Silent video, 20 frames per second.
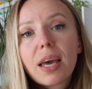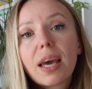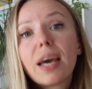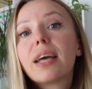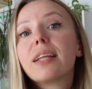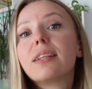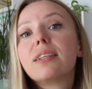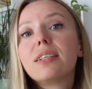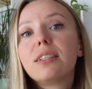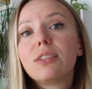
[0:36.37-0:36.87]

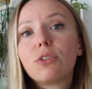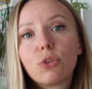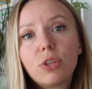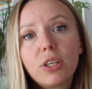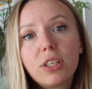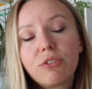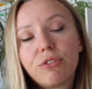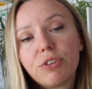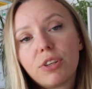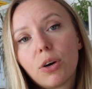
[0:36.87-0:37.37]
And in
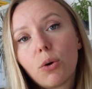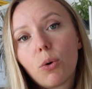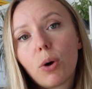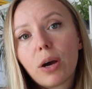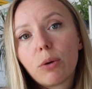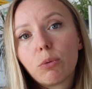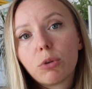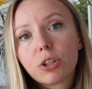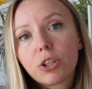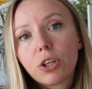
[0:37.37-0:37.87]
today's video,
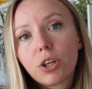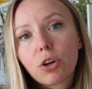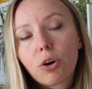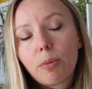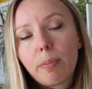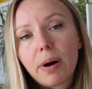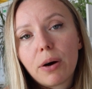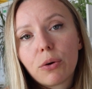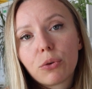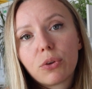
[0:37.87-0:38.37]
I will talk
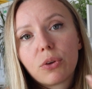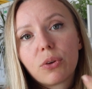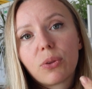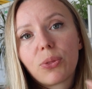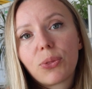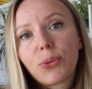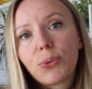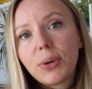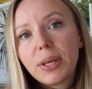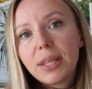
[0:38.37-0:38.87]
about
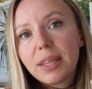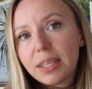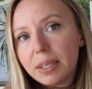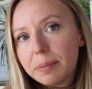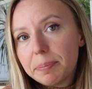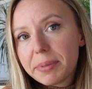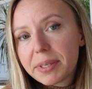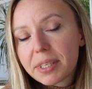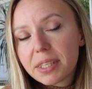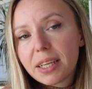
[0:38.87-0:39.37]
three
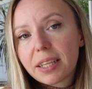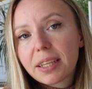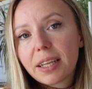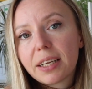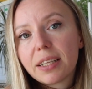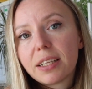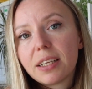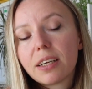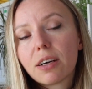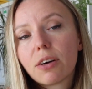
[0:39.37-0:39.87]
tips that
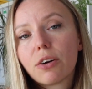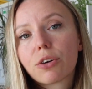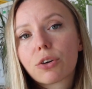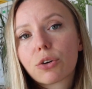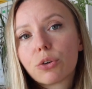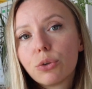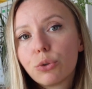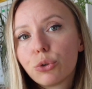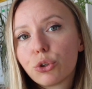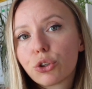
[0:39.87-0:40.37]
I think are
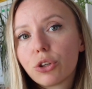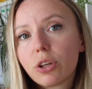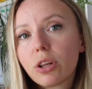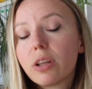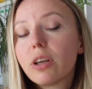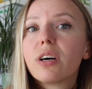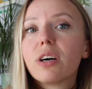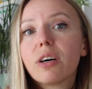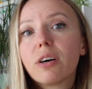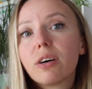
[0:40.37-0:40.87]

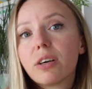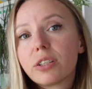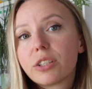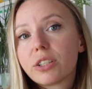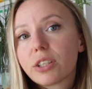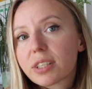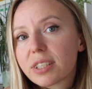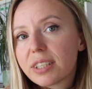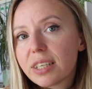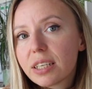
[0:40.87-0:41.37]
crucial, uh,
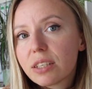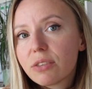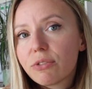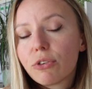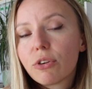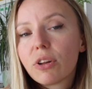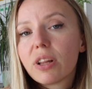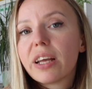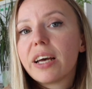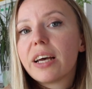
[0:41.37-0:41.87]

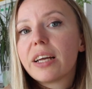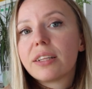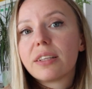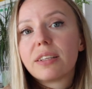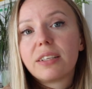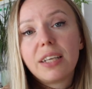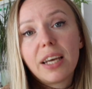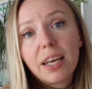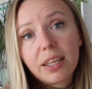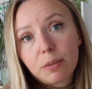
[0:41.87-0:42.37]
successful
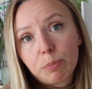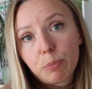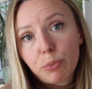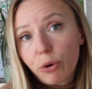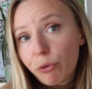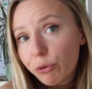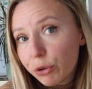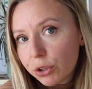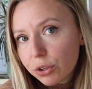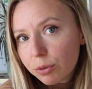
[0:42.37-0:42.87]
and yet
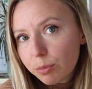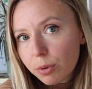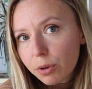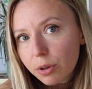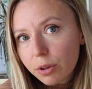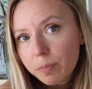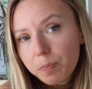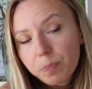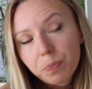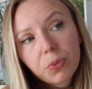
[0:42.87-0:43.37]
profitable
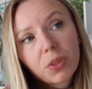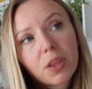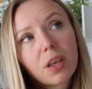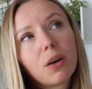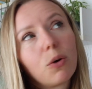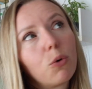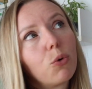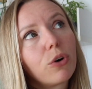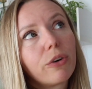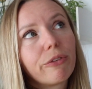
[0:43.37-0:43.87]

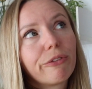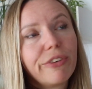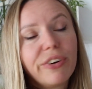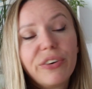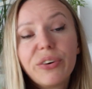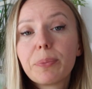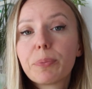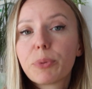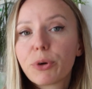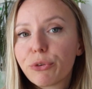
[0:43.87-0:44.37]
or
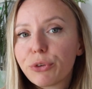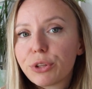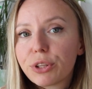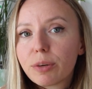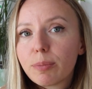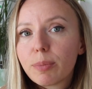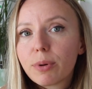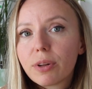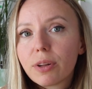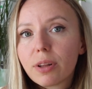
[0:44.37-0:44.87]
very
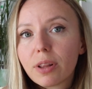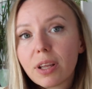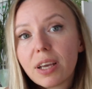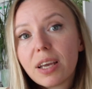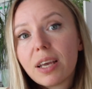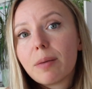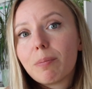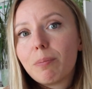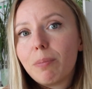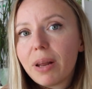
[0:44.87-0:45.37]
profitable
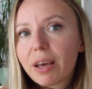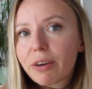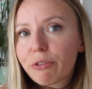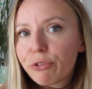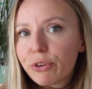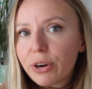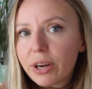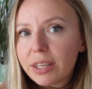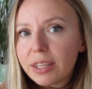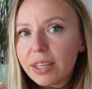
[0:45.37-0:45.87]
Black
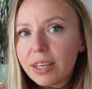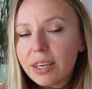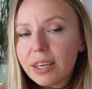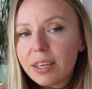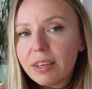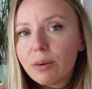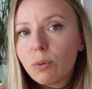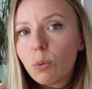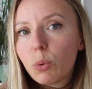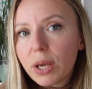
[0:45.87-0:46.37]

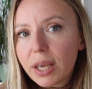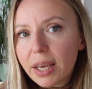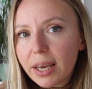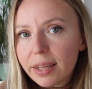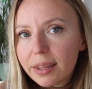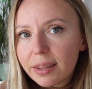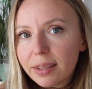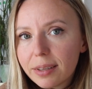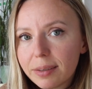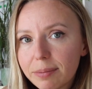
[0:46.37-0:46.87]
Friday
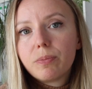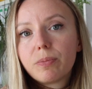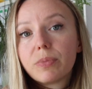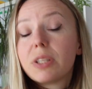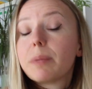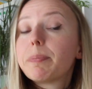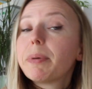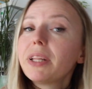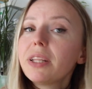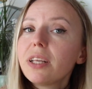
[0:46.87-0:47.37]
weekend.
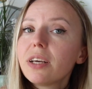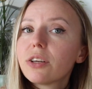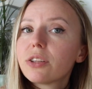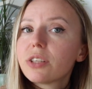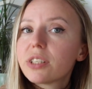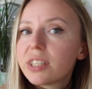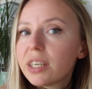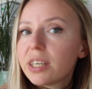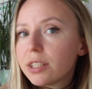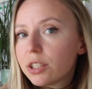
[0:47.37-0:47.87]
Depending on
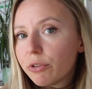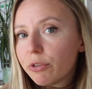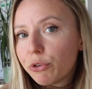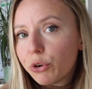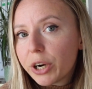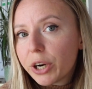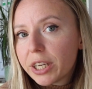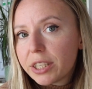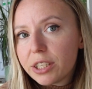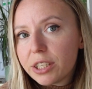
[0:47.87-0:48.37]
the size of
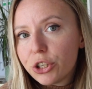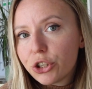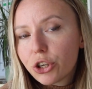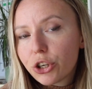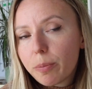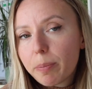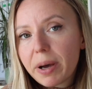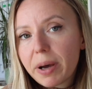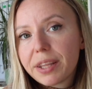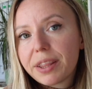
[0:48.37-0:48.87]
your Etsy
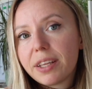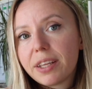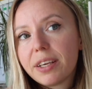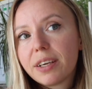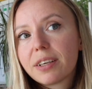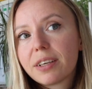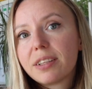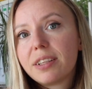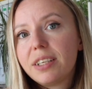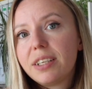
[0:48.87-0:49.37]
shop, I
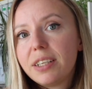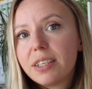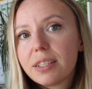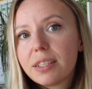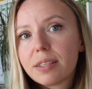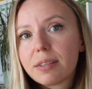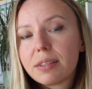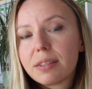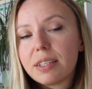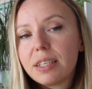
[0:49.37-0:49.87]
think
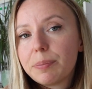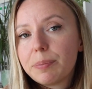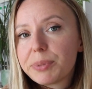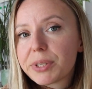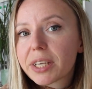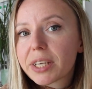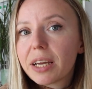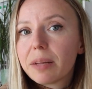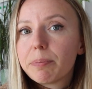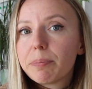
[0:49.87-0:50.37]
these
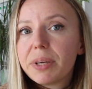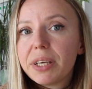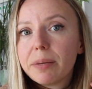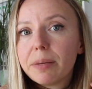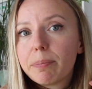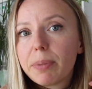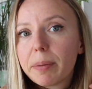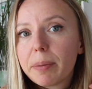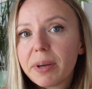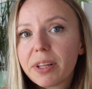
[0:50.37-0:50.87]
tips can be
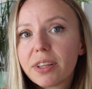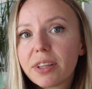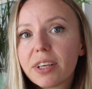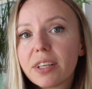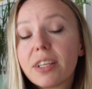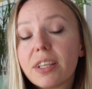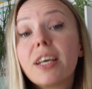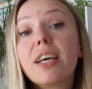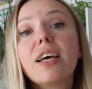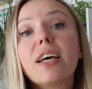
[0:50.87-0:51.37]

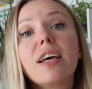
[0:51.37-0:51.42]
implemented